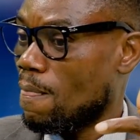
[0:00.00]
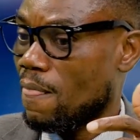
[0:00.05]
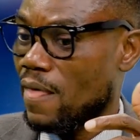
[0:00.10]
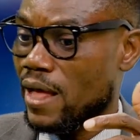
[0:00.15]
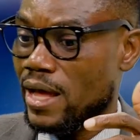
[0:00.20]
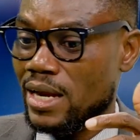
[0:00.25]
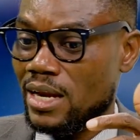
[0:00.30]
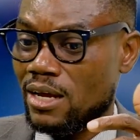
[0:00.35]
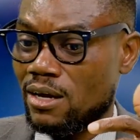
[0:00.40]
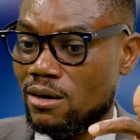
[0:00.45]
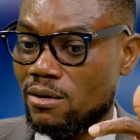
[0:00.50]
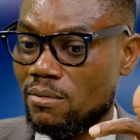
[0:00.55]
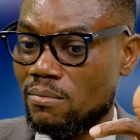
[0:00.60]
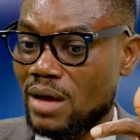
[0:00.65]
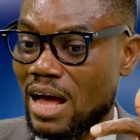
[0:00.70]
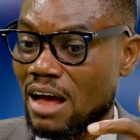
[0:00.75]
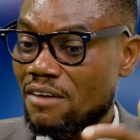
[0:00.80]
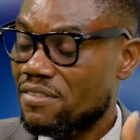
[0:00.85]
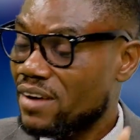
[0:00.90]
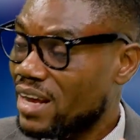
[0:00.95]
And
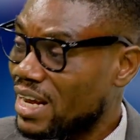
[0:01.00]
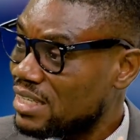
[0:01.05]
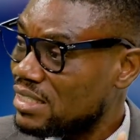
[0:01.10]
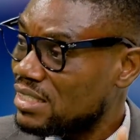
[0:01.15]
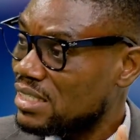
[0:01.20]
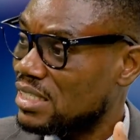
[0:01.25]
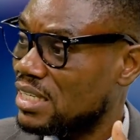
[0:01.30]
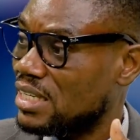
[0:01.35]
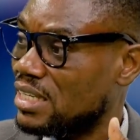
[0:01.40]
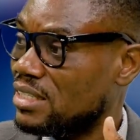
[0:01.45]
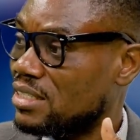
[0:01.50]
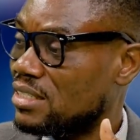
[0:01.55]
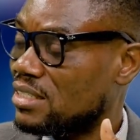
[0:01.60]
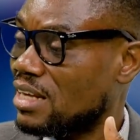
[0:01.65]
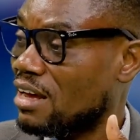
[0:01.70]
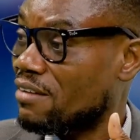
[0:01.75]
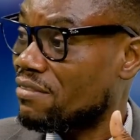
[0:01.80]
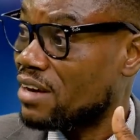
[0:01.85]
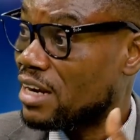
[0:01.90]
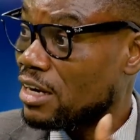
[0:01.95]
African states,
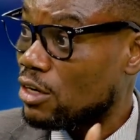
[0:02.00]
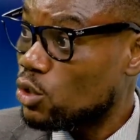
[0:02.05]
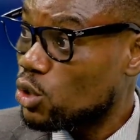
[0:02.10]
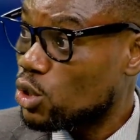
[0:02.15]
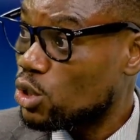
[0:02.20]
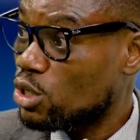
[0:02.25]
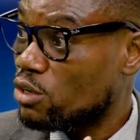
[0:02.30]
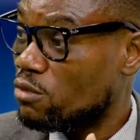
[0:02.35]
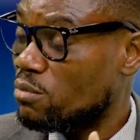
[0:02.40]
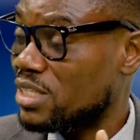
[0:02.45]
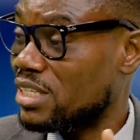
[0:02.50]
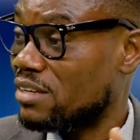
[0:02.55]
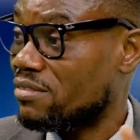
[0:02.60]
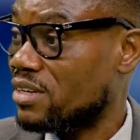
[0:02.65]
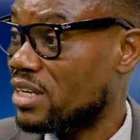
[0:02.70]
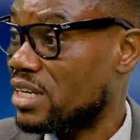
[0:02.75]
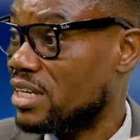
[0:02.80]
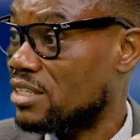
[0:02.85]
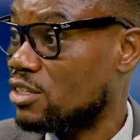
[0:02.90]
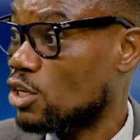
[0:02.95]
African local government,
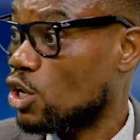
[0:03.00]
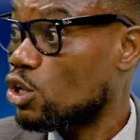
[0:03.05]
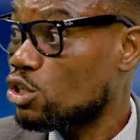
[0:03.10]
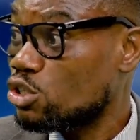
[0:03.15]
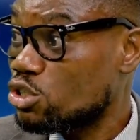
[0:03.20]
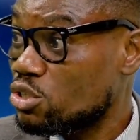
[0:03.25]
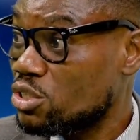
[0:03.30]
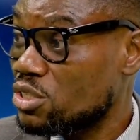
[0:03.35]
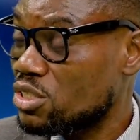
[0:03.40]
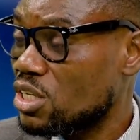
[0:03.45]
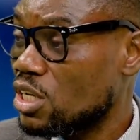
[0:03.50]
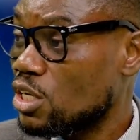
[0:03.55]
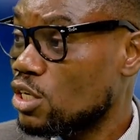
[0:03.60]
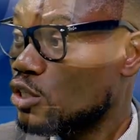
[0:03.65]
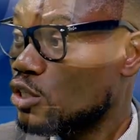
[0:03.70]
African countries